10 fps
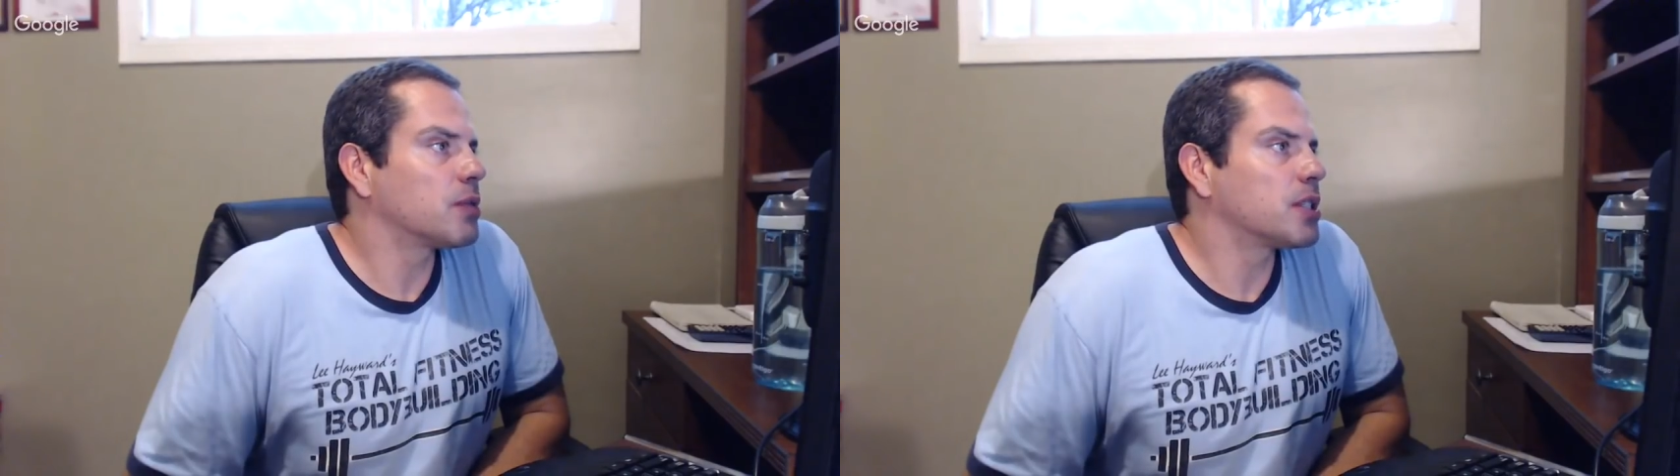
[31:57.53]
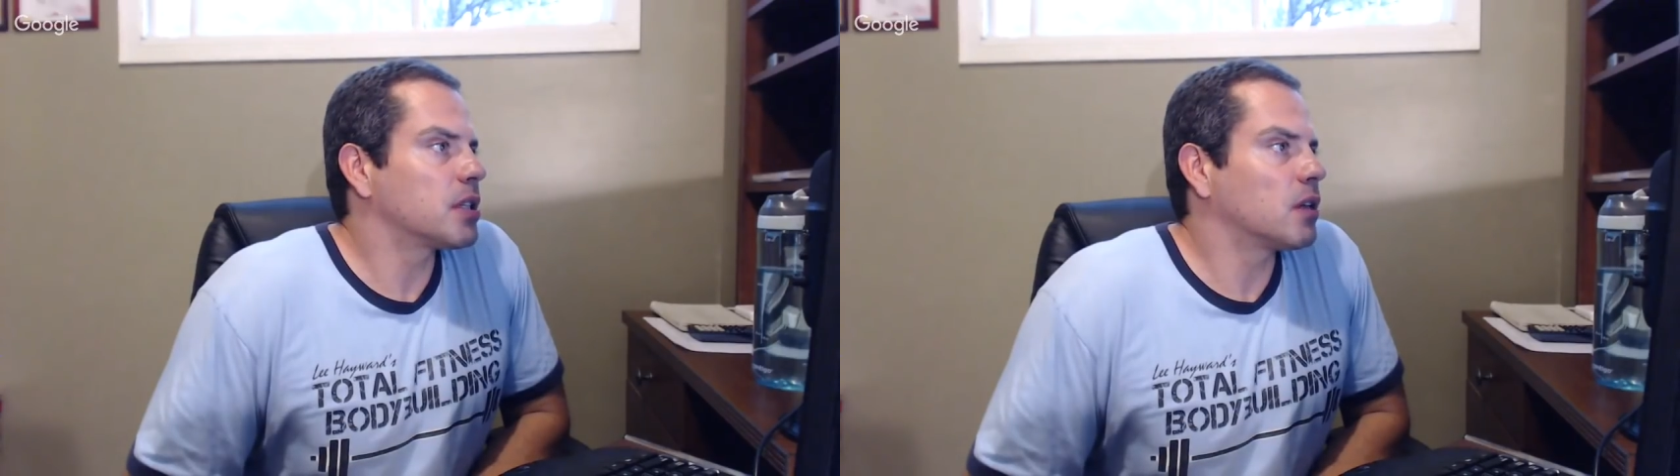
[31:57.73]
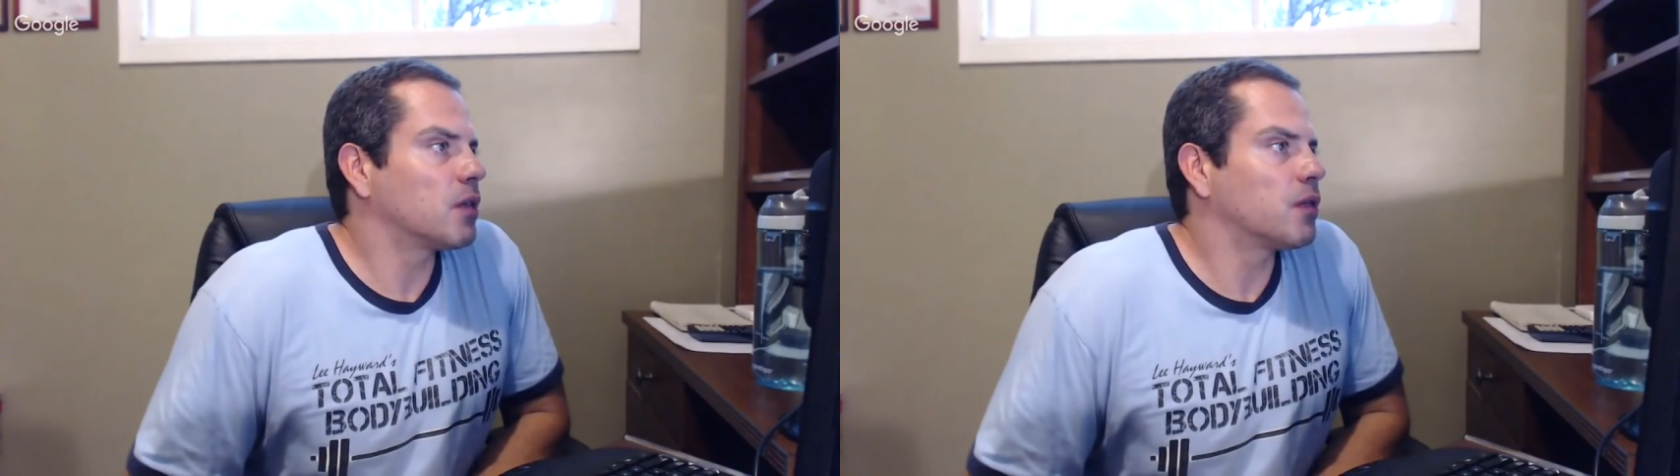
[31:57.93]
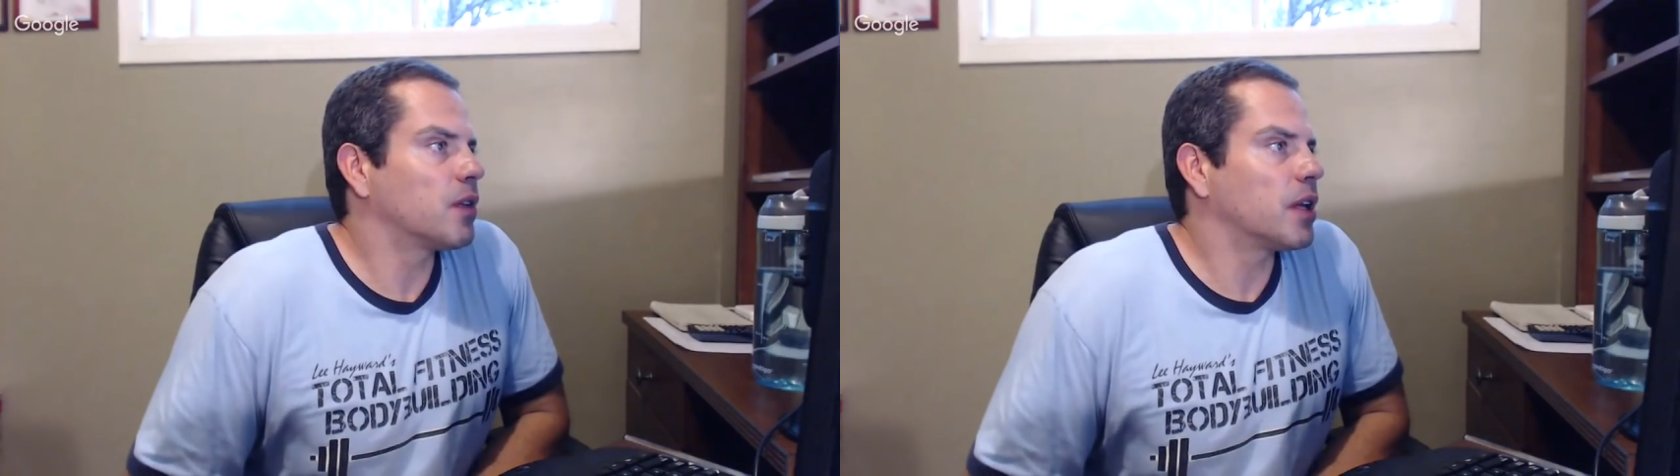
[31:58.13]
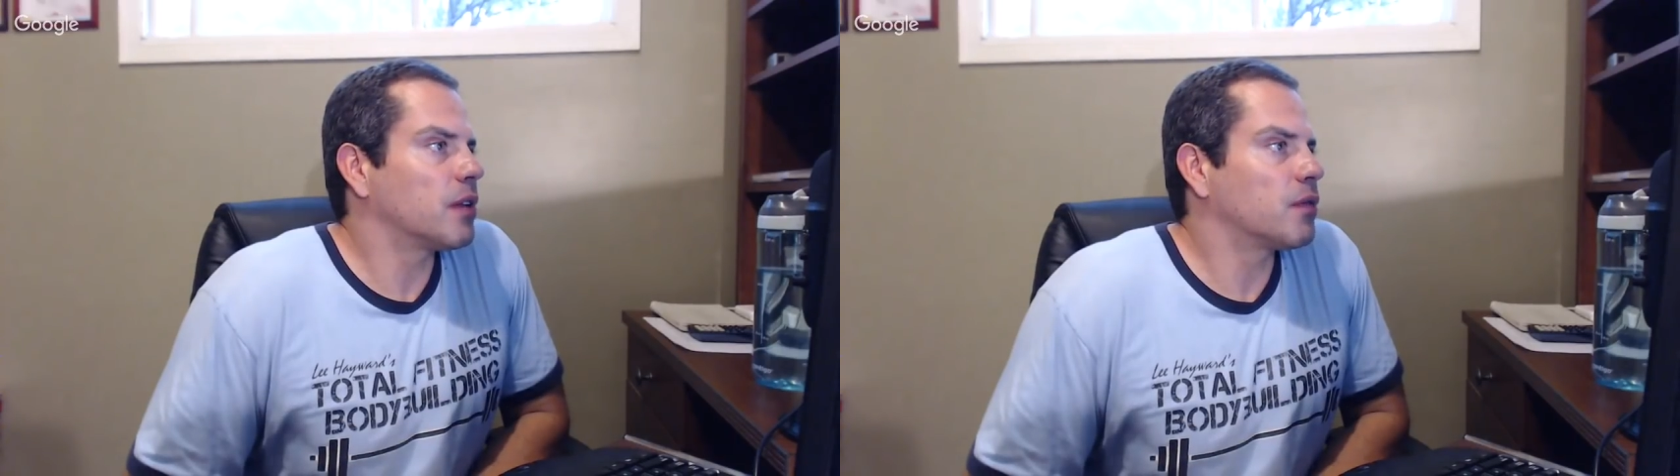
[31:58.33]
myself
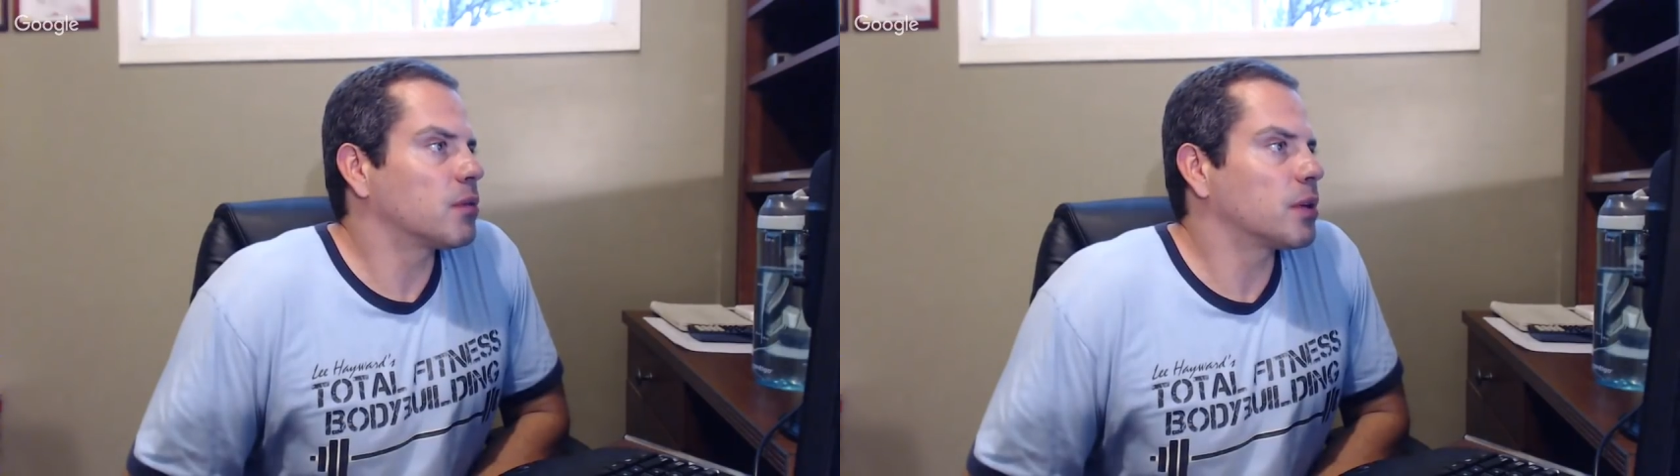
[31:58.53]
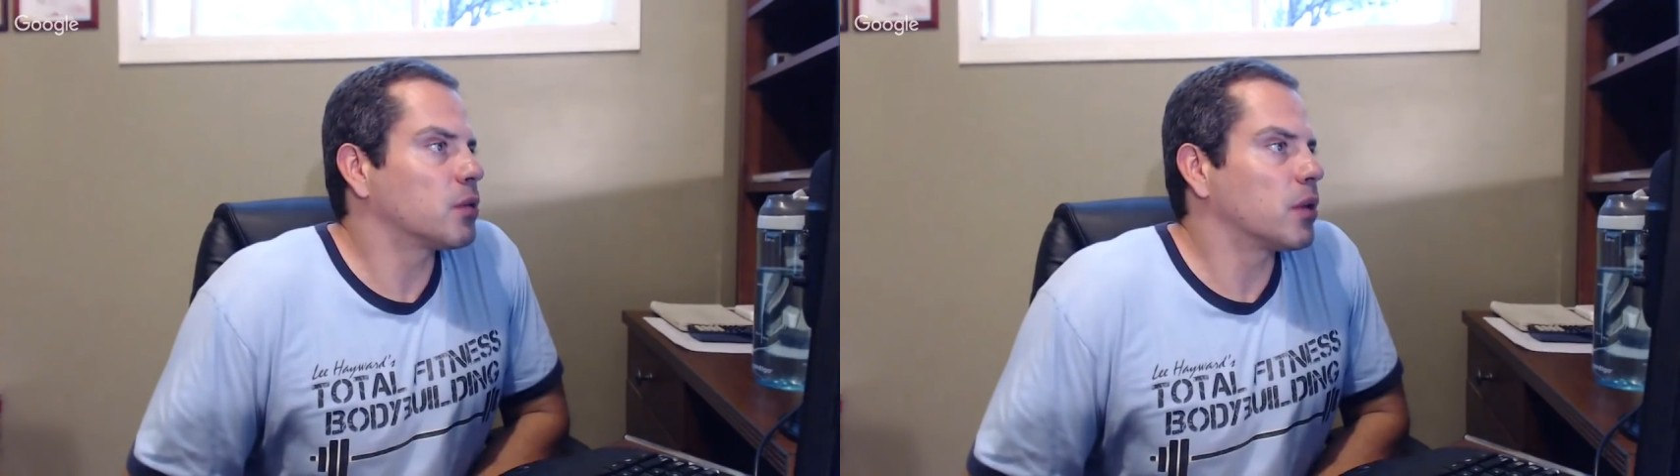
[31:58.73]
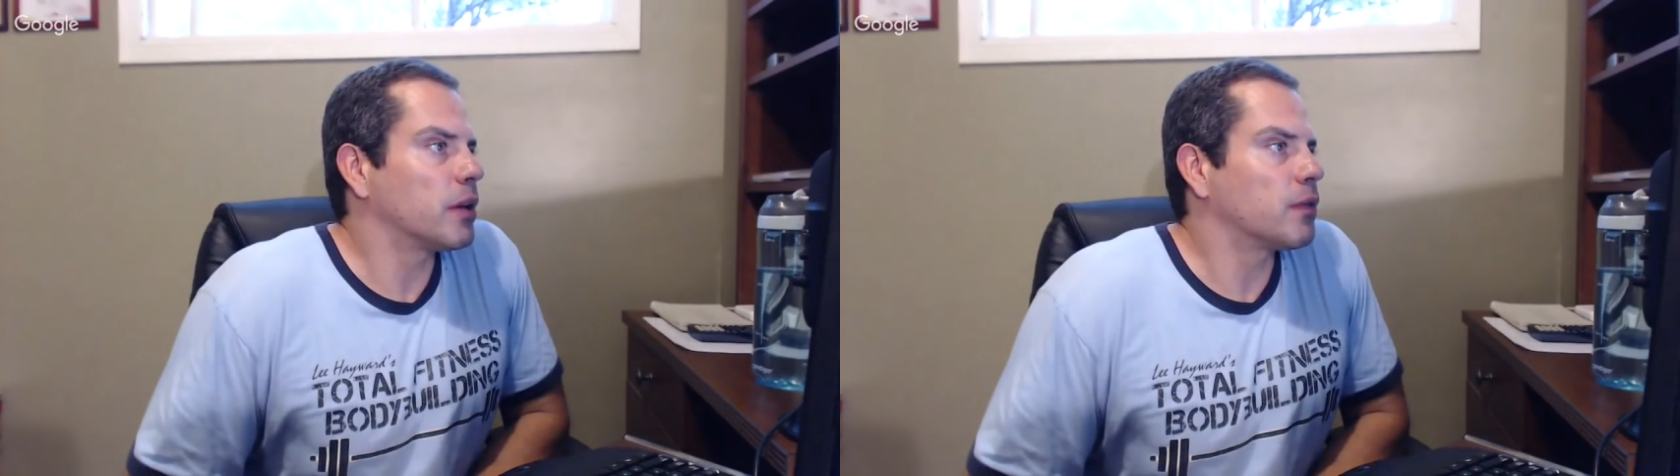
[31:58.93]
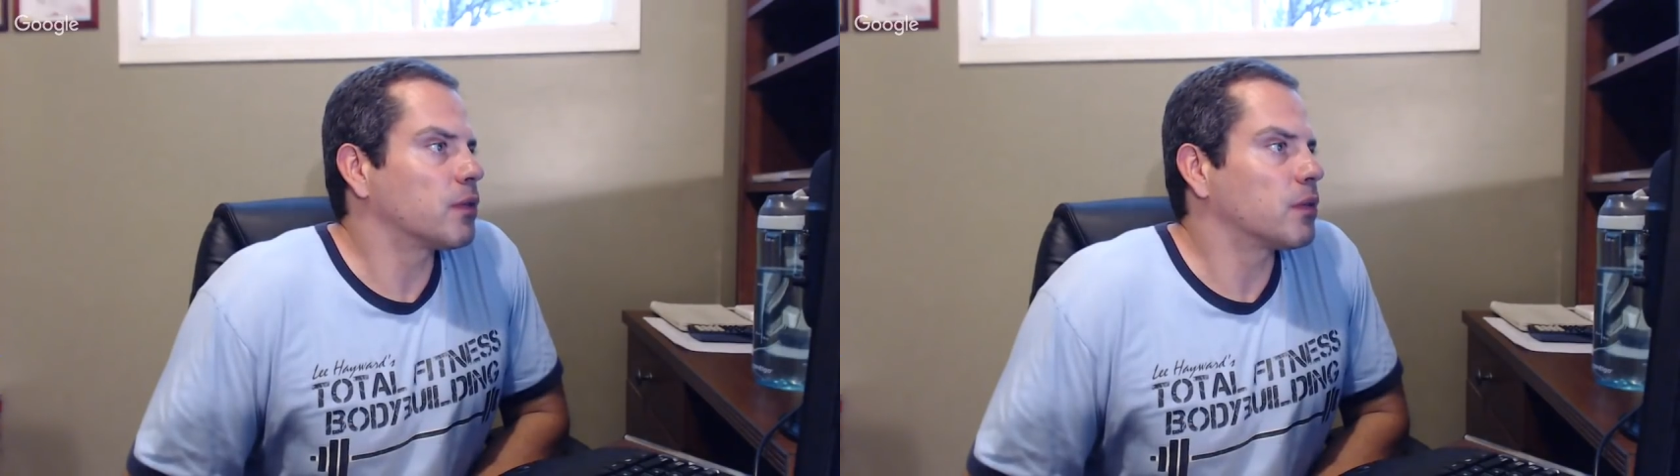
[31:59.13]
and for my wife.